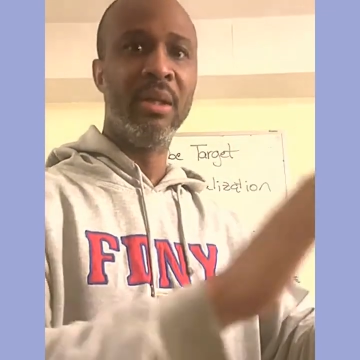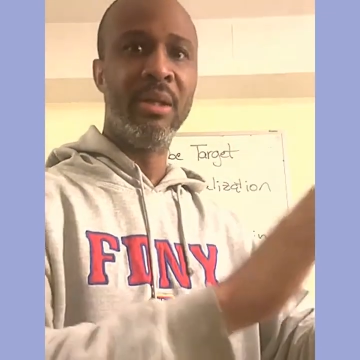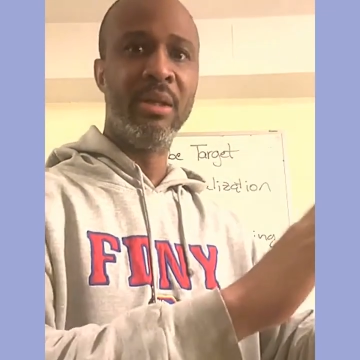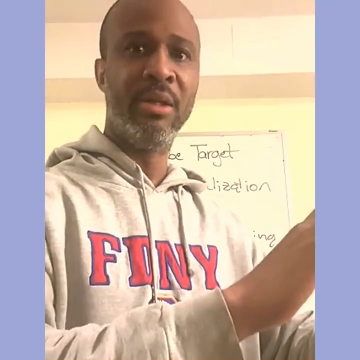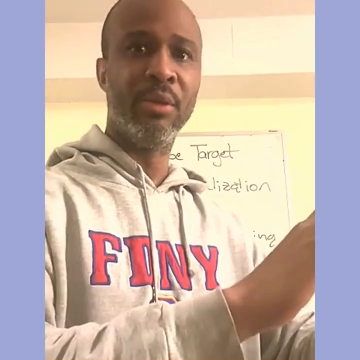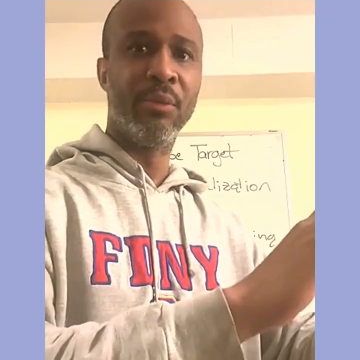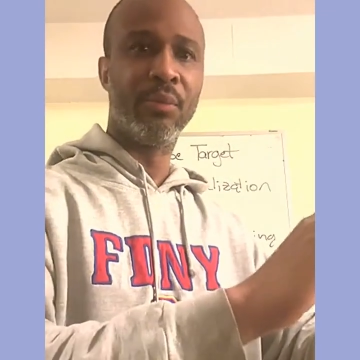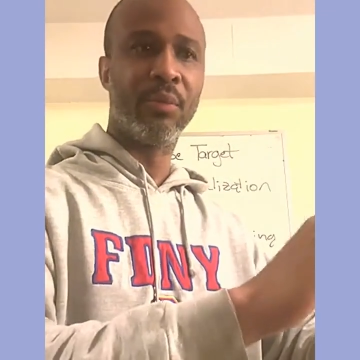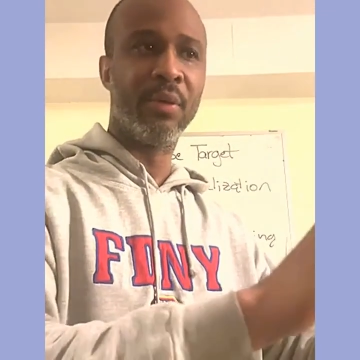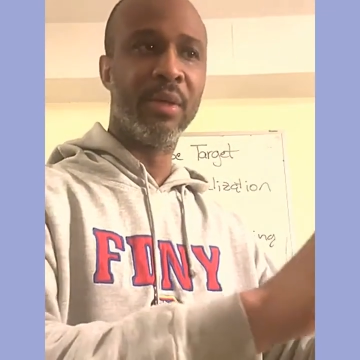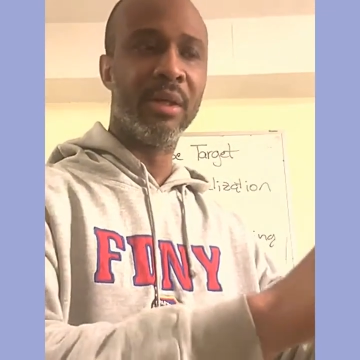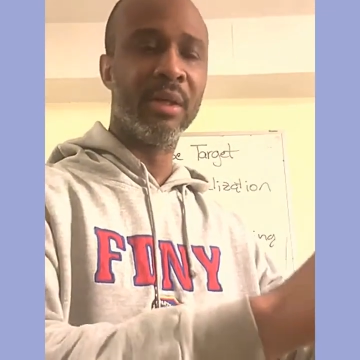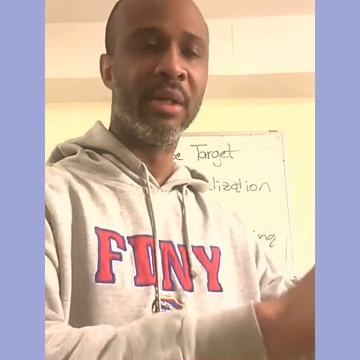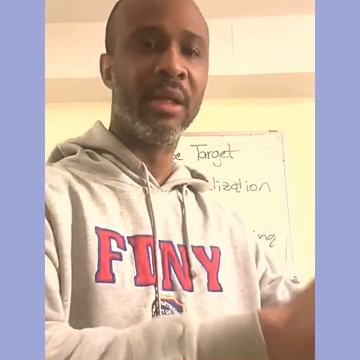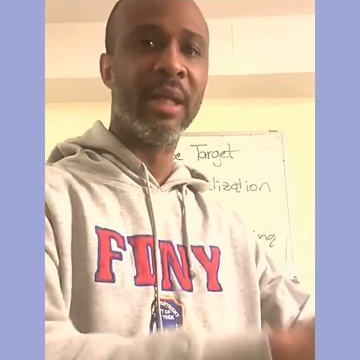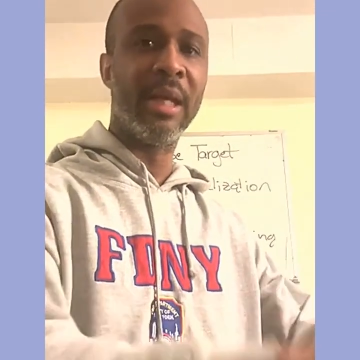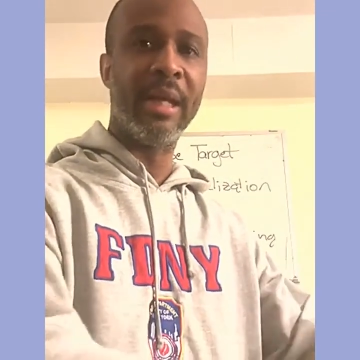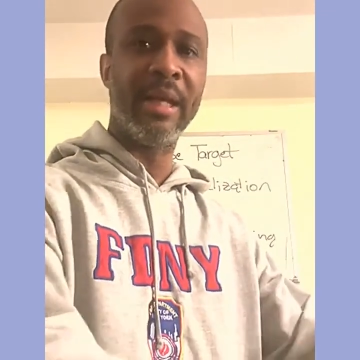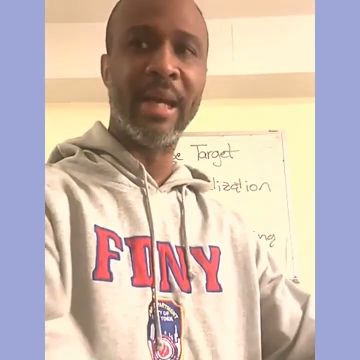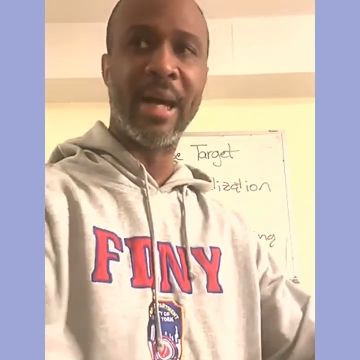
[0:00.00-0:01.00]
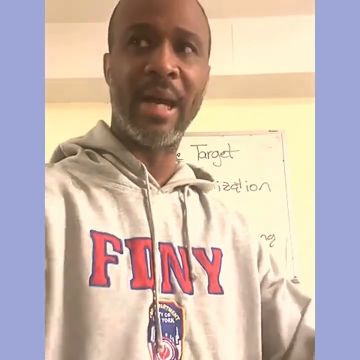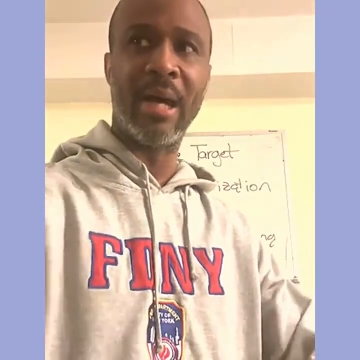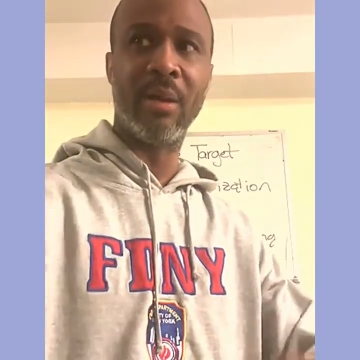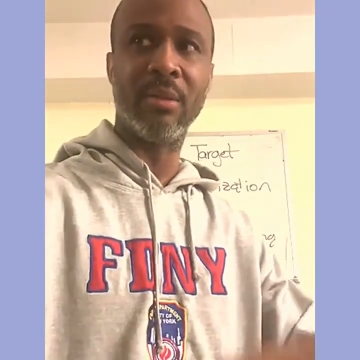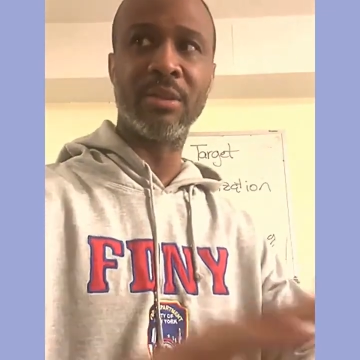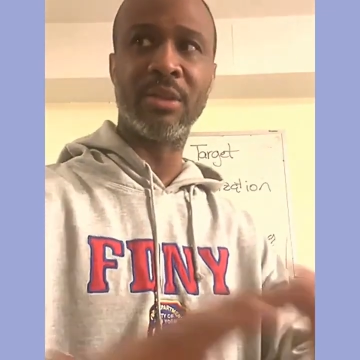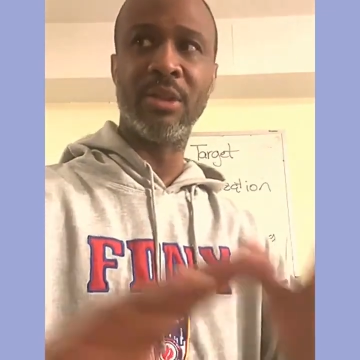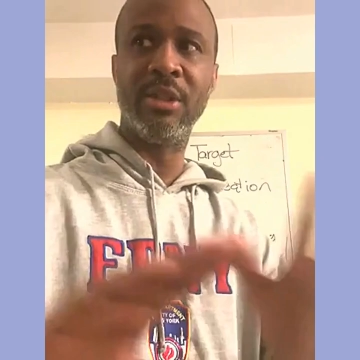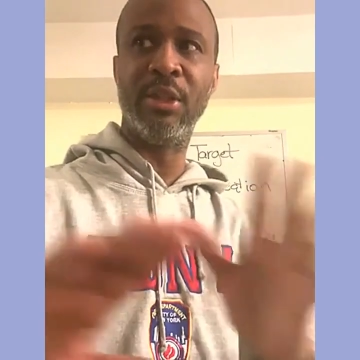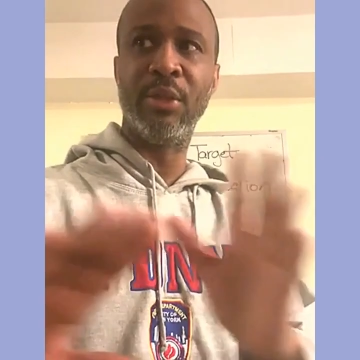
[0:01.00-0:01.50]
different
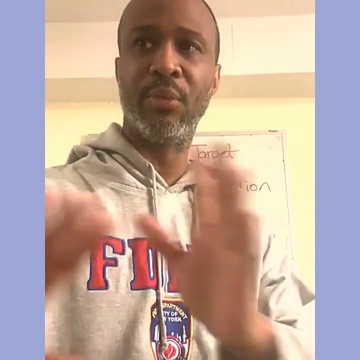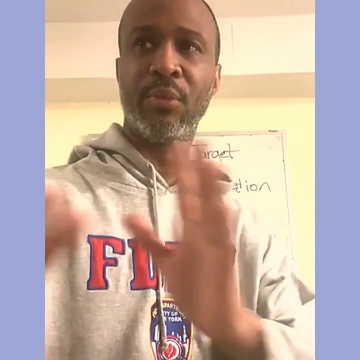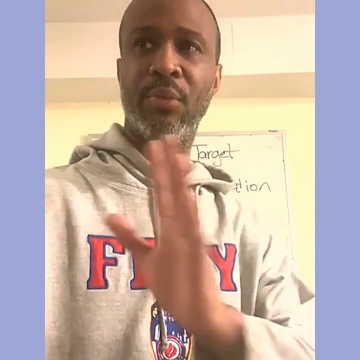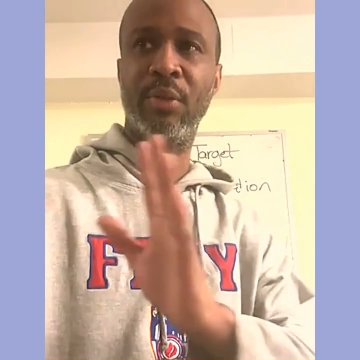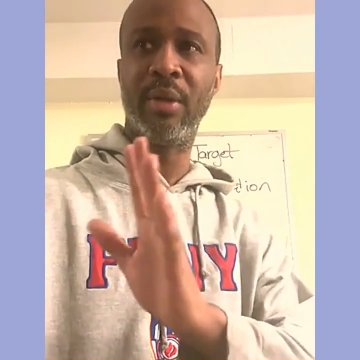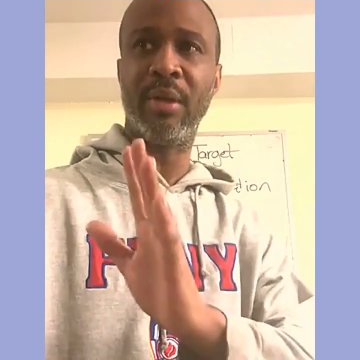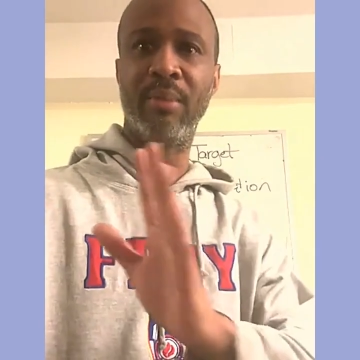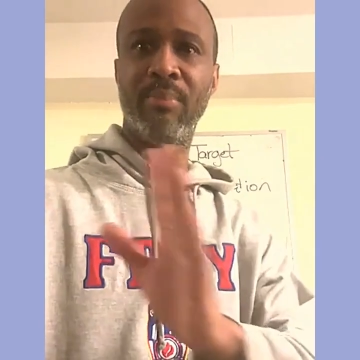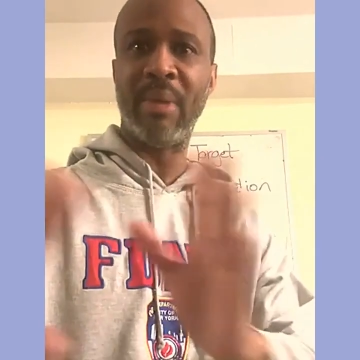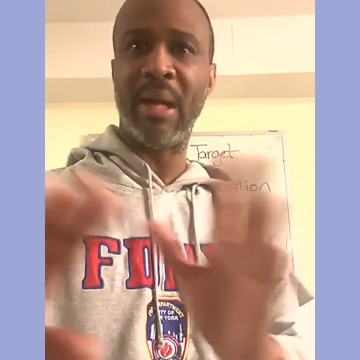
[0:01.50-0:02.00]
layouts, different,